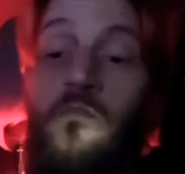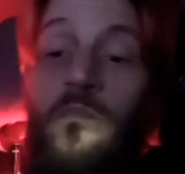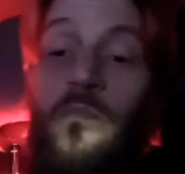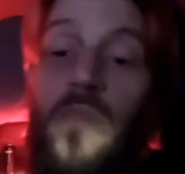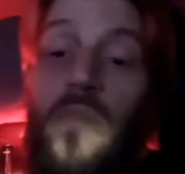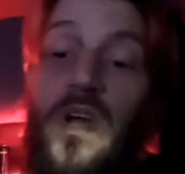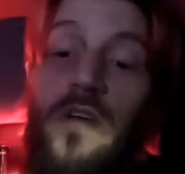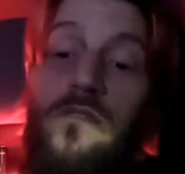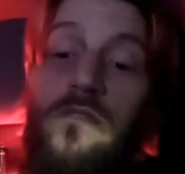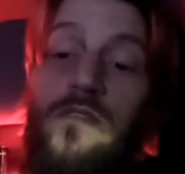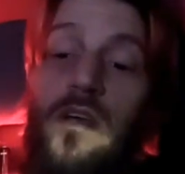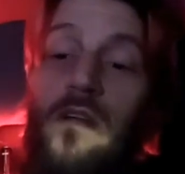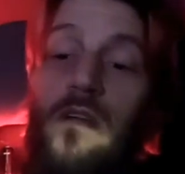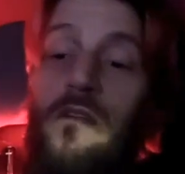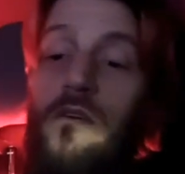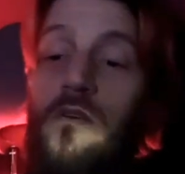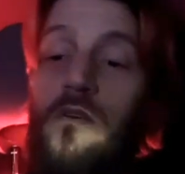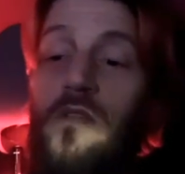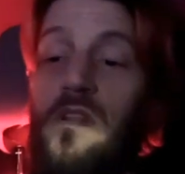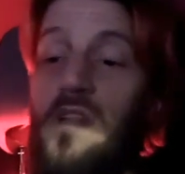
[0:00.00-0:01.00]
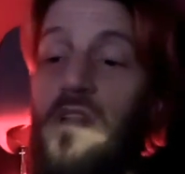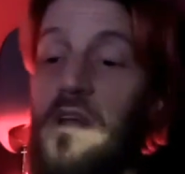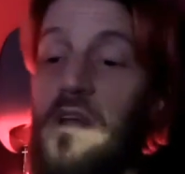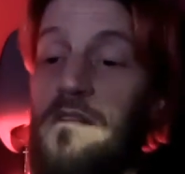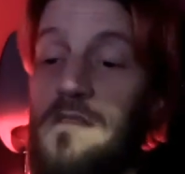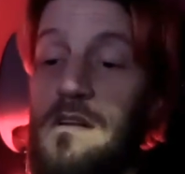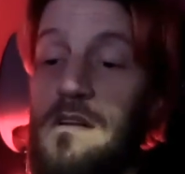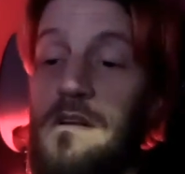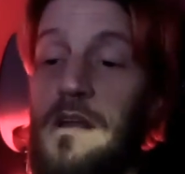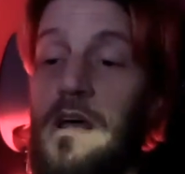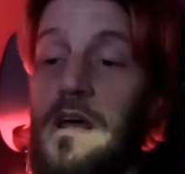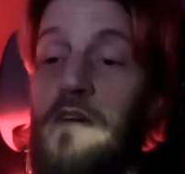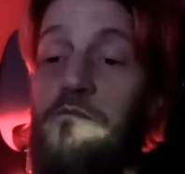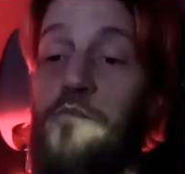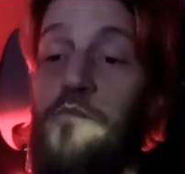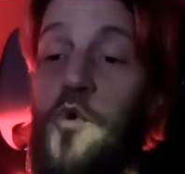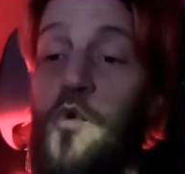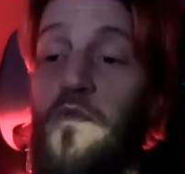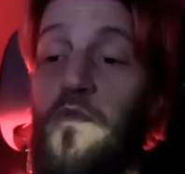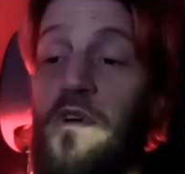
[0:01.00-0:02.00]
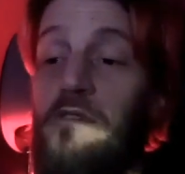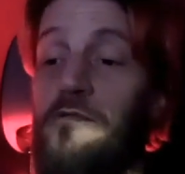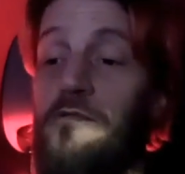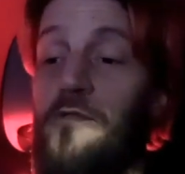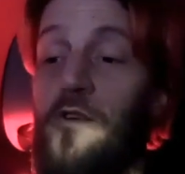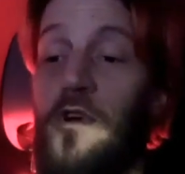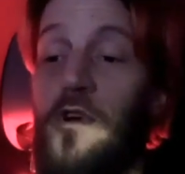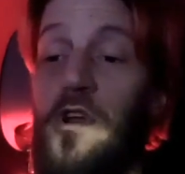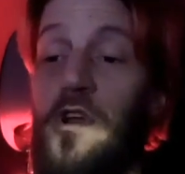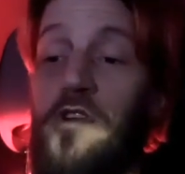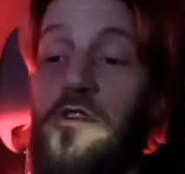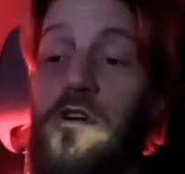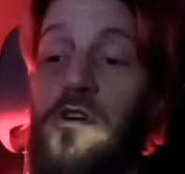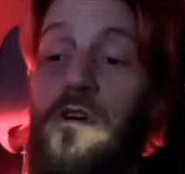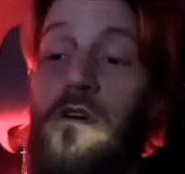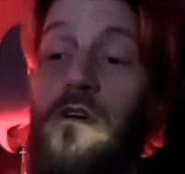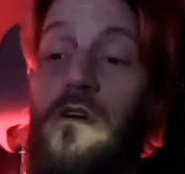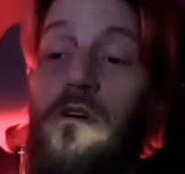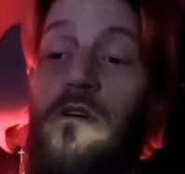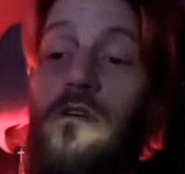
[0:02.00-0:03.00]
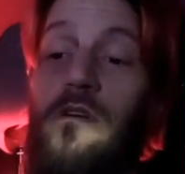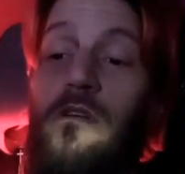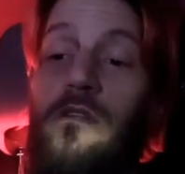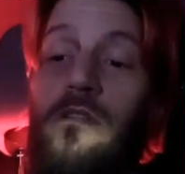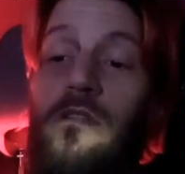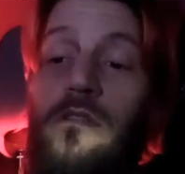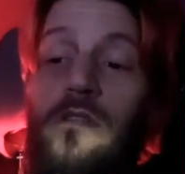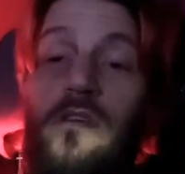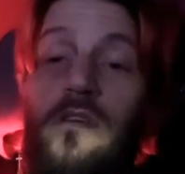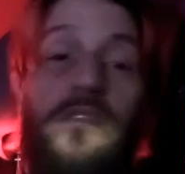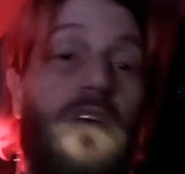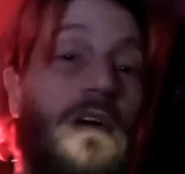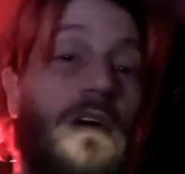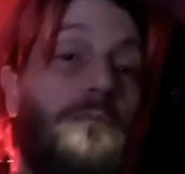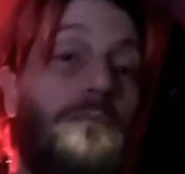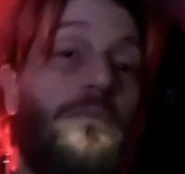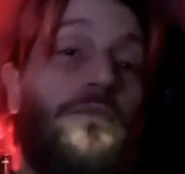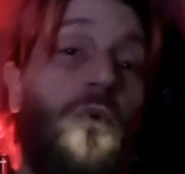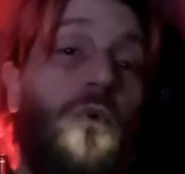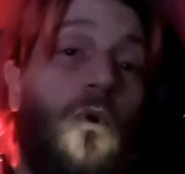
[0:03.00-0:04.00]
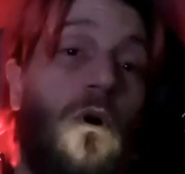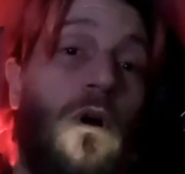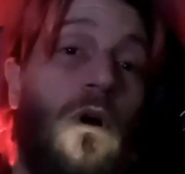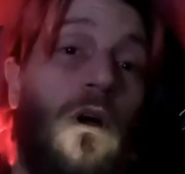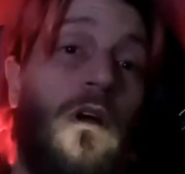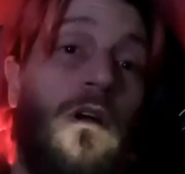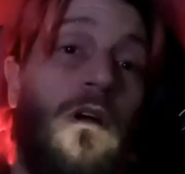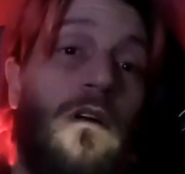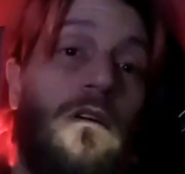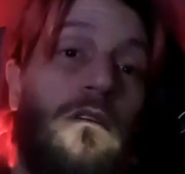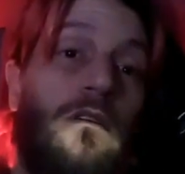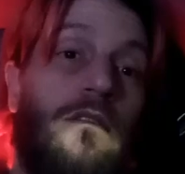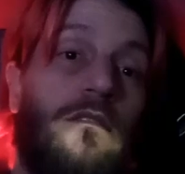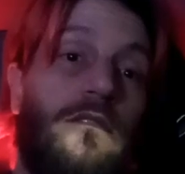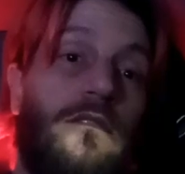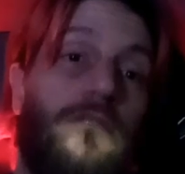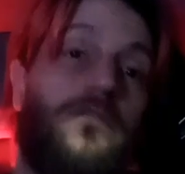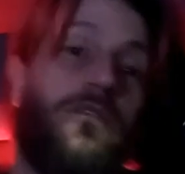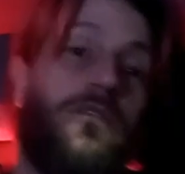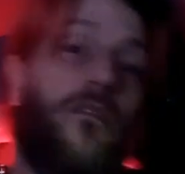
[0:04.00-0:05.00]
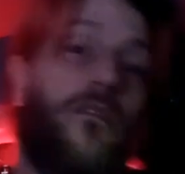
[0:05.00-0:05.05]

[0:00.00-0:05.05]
because they knew that they didn't have moving furniture the day before. So,